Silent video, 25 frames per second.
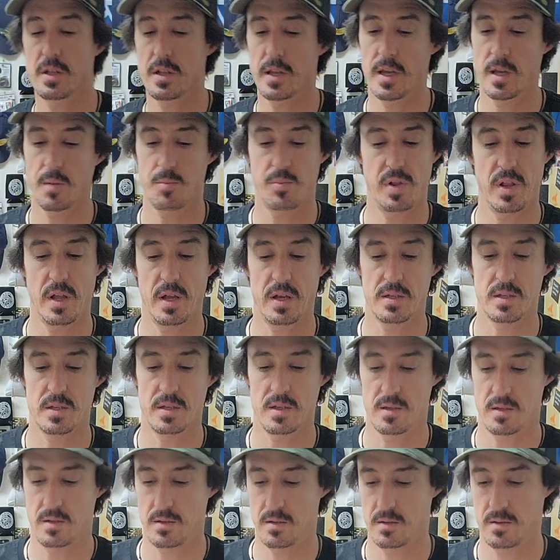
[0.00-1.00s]
Lake
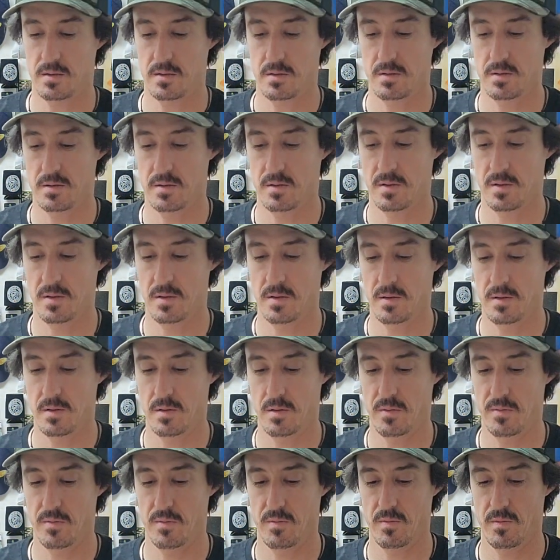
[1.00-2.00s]
Pleasant,
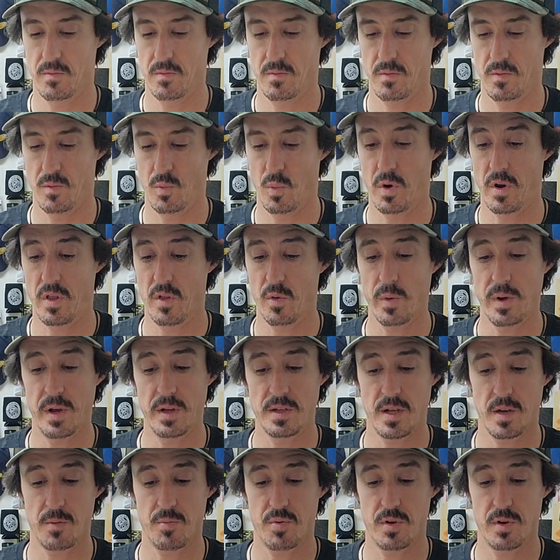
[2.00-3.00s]
one of the
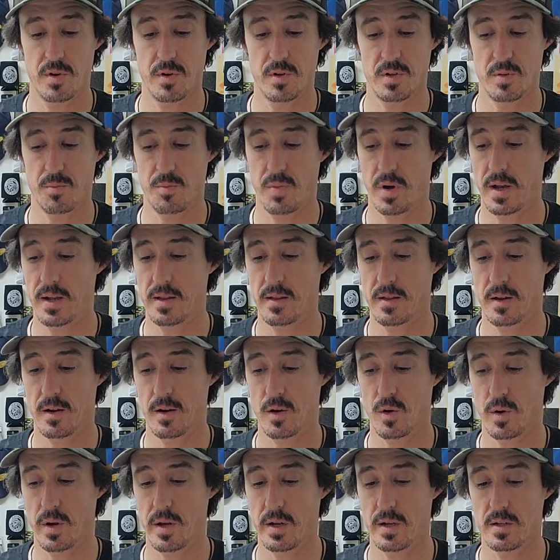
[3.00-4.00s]
ways I produce a bite there
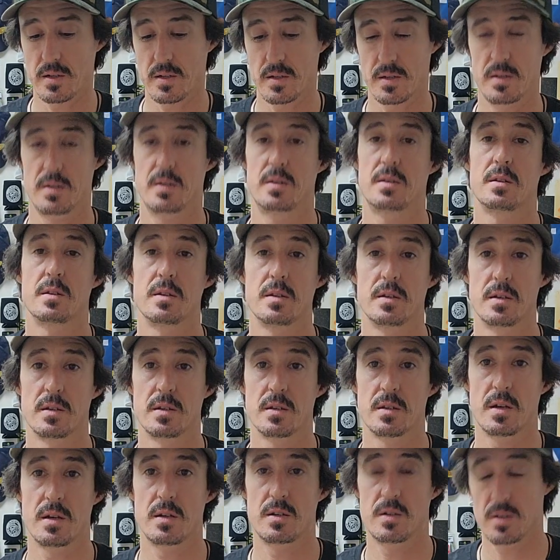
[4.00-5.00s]
quite consistently
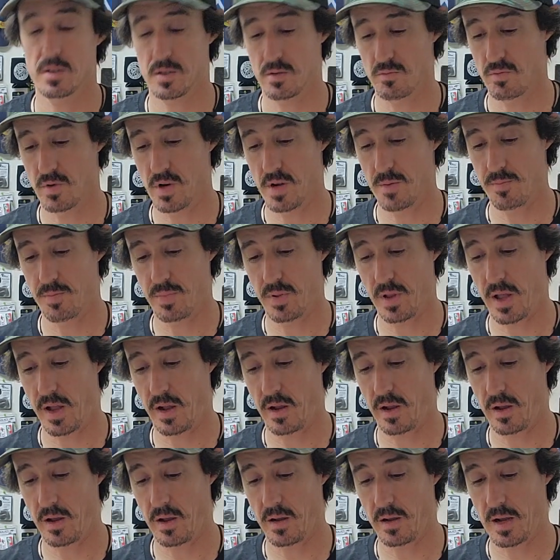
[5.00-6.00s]
is I just rip
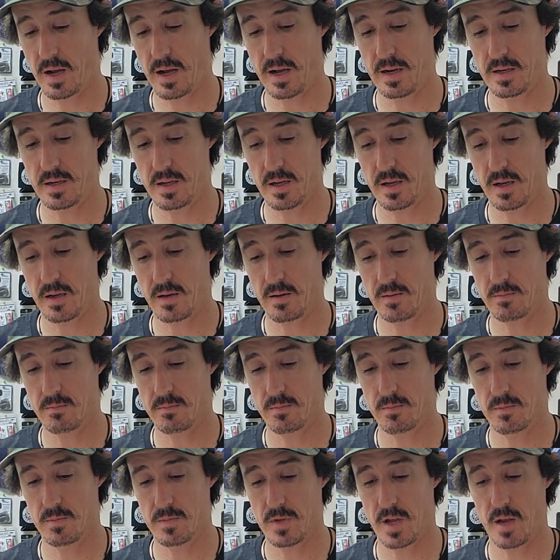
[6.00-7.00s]
like a Keitech
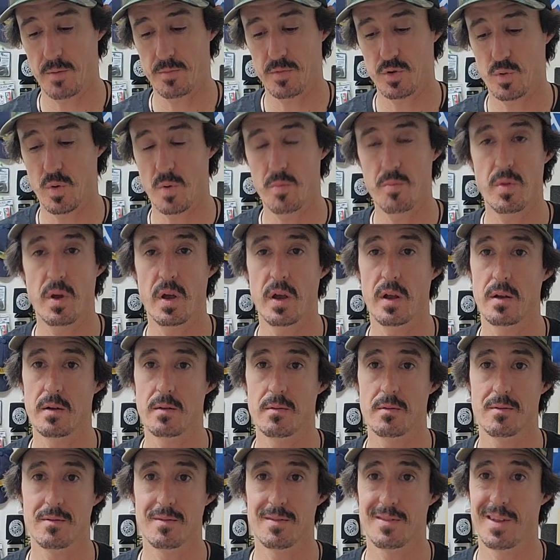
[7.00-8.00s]
type swim
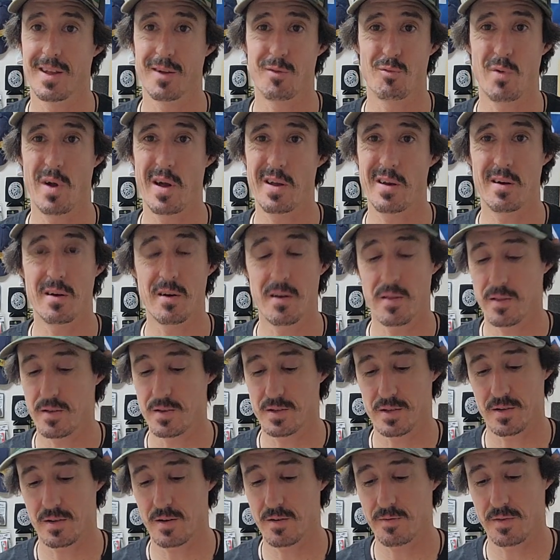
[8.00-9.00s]
bait like right under the
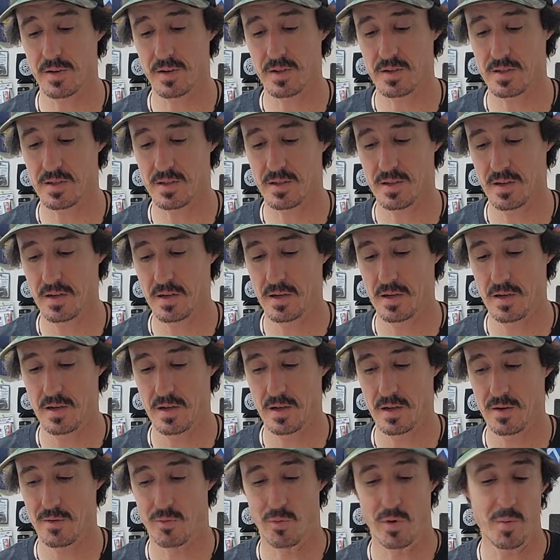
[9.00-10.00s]
surface,
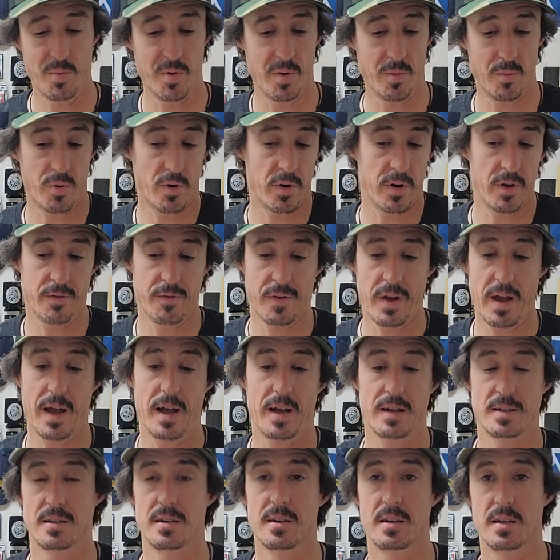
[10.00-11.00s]
rip it pretty
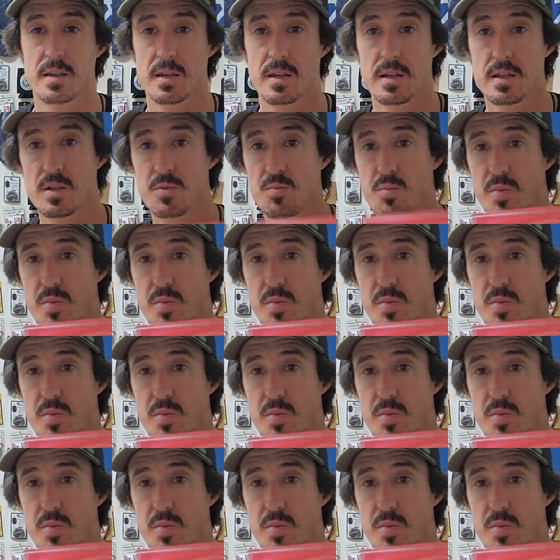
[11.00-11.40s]
fast and it gets